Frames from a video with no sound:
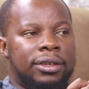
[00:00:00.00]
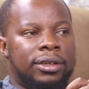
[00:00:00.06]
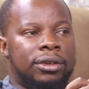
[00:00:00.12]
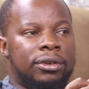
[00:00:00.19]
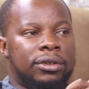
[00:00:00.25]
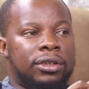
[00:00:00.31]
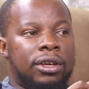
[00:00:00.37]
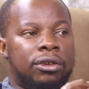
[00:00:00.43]
You
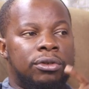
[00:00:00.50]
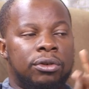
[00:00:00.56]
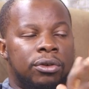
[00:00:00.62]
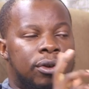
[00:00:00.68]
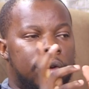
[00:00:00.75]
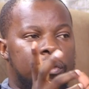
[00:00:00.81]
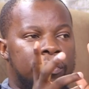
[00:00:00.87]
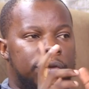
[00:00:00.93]
know, so like
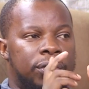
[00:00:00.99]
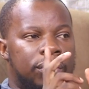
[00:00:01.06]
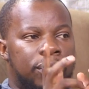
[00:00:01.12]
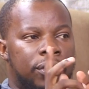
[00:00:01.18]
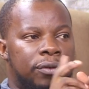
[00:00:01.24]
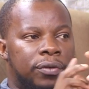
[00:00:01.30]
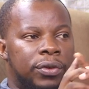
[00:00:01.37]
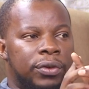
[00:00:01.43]
you
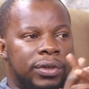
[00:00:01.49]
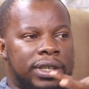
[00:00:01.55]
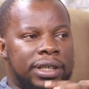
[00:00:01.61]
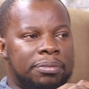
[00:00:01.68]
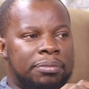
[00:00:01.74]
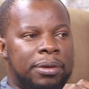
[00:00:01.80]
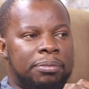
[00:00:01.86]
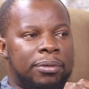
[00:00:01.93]

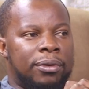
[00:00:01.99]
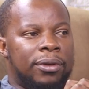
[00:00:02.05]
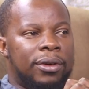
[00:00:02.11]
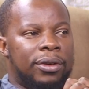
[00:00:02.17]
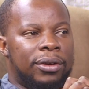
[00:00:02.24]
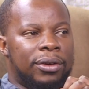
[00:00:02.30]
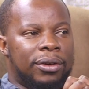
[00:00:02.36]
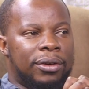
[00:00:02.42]
confuse people.
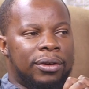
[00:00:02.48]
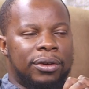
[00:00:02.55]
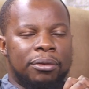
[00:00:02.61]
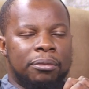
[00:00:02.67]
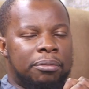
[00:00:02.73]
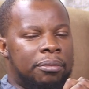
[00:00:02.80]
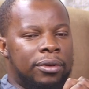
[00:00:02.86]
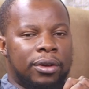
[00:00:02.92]
You know,
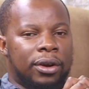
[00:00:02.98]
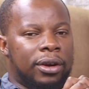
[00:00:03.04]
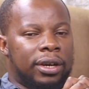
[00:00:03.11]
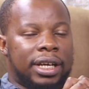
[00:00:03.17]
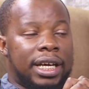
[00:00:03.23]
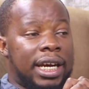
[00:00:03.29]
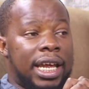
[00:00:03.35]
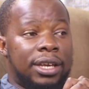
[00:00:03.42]
you're
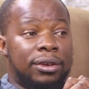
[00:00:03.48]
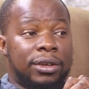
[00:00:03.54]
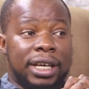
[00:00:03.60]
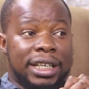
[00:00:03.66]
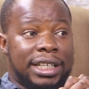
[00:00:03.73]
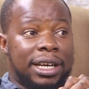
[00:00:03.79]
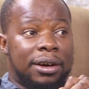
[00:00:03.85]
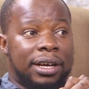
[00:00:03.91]
not crying, you're
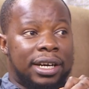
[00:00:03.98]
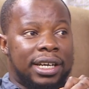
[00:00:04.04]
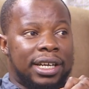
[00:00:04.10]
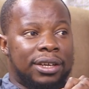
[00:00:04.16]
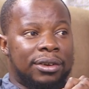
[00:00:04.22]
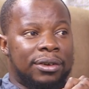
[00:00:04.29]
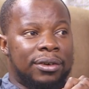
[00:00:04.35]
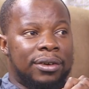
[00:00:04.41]
just
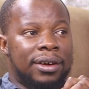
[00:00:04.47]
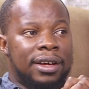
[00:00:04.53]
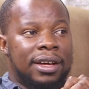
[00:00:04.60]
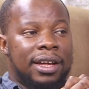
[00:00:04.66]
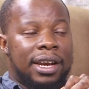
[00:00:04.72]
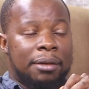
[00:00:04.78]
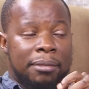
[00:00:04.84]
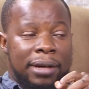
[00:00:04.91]
showering, you know.
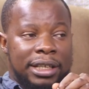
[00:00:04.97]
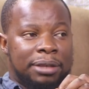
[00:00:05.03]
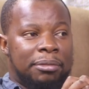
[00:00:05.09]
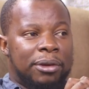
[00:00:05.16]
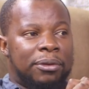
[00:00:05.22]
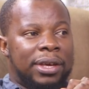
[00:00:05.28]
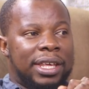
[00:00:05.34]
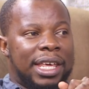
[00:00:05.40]

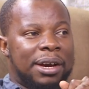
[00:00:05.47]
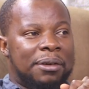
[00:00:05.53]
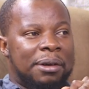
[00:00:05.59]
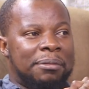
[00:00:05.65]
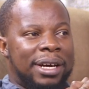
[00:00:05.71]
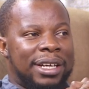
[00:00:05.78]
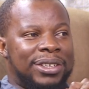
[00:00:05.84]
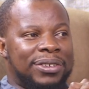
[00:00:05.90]
Imagine me kuingia
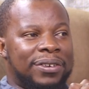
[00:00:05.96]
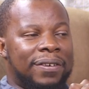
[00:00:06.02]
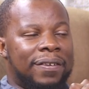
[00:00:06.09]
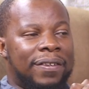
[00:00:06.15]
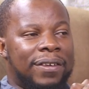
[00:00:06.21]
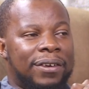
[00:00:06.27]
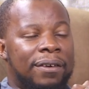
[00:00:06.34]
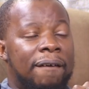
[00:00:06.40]
kwa macho,
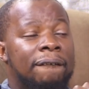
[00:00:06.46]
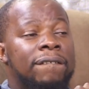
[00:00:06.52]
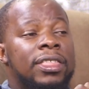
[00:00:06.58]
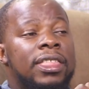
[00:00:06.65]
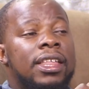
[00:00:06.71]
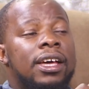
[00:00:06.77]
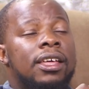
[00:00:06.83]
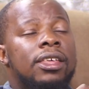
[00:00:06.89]
you know.
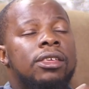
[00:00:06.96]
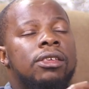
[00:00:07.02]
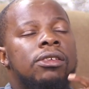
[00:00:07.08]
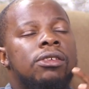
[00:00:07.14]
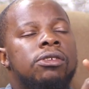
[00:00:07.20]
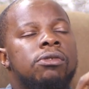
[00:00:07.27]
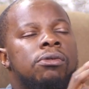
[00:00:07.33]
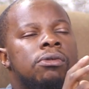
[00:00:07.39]

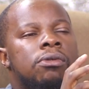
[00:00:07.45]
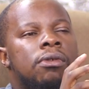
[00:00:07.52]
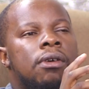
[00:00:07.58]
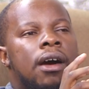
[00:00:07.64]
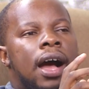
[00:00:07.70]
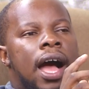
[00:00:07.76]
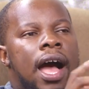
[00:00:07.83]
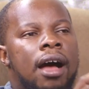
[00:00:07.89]

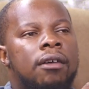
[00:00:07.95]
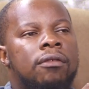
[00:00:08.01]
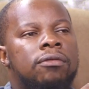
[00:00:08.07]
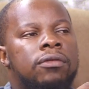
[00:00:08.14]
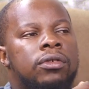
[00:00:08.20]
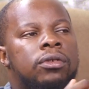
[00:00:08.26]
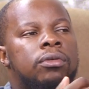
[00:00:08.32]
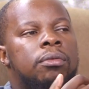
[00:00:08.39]
You
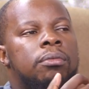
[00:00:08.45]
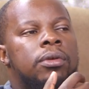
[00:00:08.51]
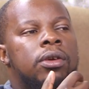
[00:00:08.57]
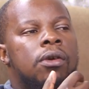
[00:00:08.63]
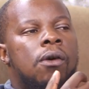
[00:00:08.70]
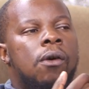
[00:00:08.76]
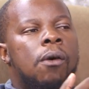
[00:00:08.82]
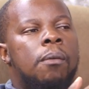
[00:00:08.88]
have to
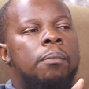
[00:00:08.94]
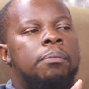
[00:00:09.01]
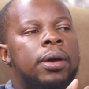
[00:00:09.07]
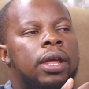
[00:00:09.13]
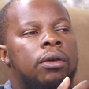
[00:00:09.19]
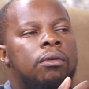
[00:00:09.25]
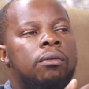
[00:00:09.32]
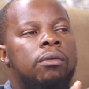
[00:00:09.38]
be
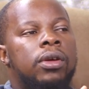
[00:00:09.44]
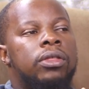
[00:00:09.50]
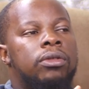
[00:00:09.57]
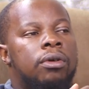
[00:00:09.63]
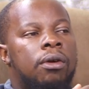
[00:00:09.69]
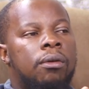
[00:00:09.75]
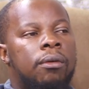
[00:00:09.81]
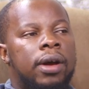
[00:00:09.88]
open
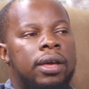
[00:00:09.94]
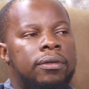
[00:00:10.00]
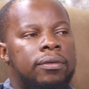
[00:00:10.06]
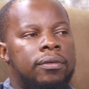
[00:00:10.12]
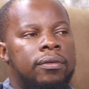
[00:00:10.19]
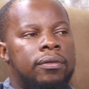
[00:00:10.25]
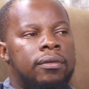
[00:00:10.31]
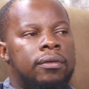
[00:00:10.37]
with your
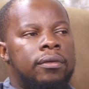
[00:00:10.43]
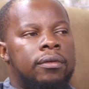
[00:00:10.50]
wife.